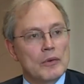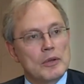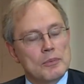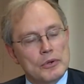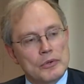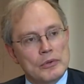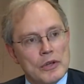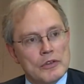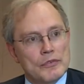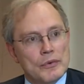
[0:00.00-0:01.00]
We put all
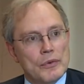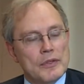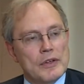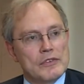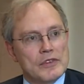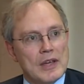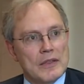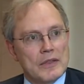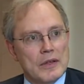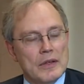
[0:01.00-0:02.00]
those four things
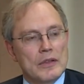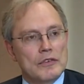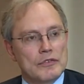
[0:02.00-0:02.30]
together, the